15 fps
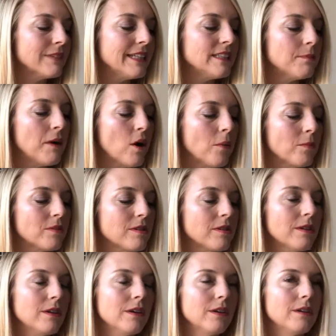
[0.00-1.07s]
it's about
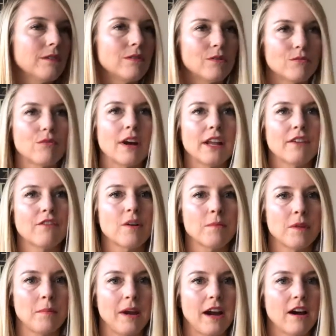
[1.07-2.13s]
running
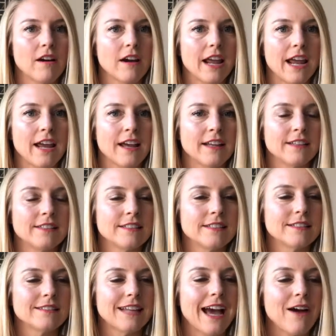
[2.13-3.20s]
from the bear
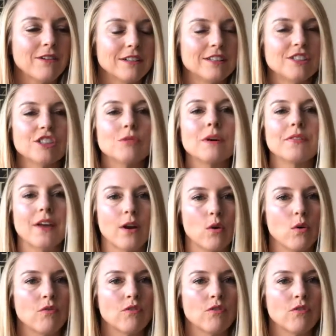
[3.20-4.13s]
and how to deal with that